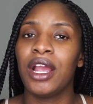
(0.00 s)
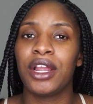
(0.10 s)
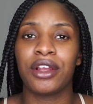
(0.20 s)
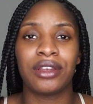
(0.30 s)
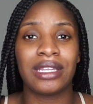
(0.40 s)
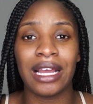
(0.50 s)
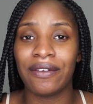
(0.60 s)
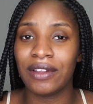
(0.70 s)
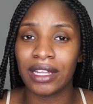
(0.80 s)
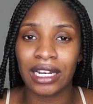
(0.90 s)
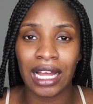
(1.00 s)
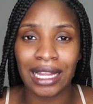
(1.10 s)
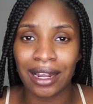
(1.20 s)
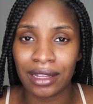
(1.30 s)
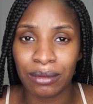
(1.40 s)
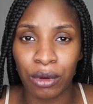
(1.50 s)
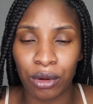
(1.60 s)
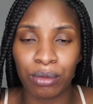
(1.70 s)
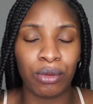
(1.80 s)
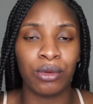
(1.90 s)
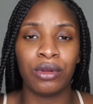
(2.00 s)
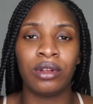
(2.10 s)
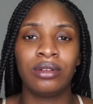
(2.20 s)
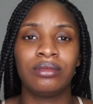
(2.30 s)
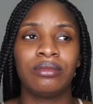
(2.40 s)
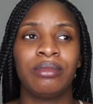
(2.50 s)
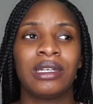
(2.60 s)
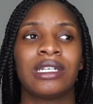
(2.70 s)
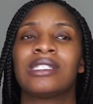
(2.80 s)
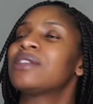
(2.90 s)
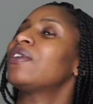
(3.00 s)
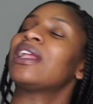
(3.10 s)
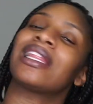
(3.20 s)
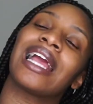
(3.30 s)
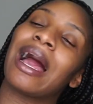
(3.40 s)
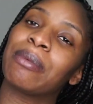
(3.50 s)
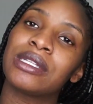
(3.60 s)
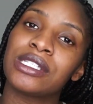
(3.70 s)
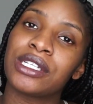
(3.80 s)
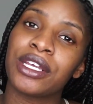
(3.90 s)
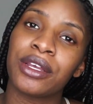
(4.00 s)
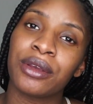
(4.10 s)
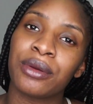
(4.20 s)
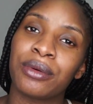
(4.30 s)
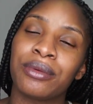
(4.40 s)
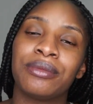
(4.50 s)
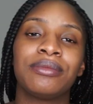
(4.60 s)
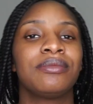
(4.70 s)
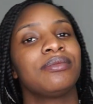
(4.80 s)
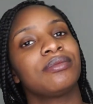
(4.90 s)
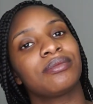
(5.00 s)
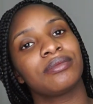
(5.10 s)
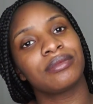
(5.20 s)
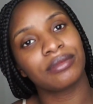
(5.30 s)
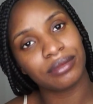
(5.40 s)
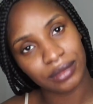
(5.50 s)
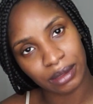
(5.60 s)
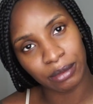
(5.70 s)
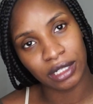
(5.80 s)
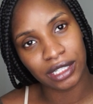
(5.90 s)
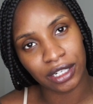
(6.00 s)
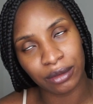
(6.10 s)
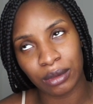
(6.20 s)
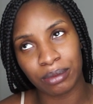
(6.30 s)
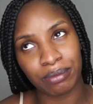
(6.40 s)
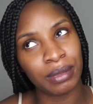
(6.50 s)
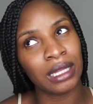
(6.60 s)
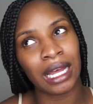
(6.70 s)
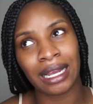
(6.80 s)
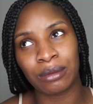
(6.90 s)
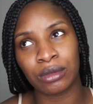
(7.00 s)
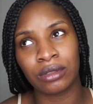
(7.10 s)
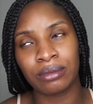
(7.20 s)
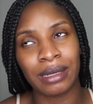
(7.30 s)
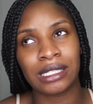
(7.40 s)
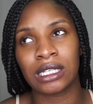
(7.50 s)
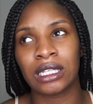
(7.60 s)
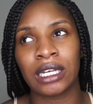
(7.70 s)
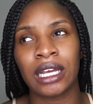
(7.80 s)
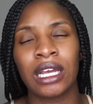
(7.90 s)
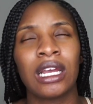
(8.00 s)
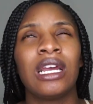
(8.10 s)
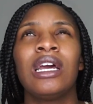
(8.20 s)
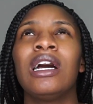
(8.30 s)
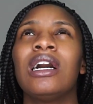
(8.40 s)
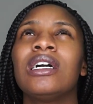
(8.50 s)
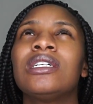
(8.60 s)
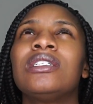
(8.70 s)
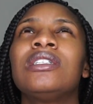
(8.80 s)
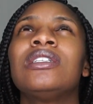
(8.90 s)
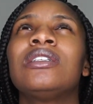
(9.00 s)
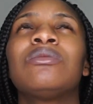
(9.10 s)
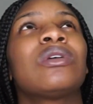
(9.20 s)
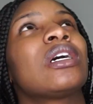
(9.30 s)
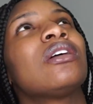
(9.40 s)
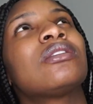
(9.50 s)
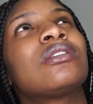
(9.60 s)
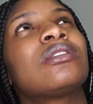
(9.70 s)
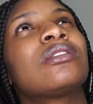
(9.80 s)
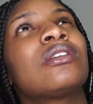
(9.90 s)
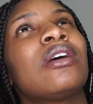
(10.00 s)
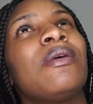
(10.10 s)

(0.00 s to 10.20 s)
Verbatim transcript: You're definitely not allowed at the motor pool, because if anything happens to you, the military would be liable, basically. What else?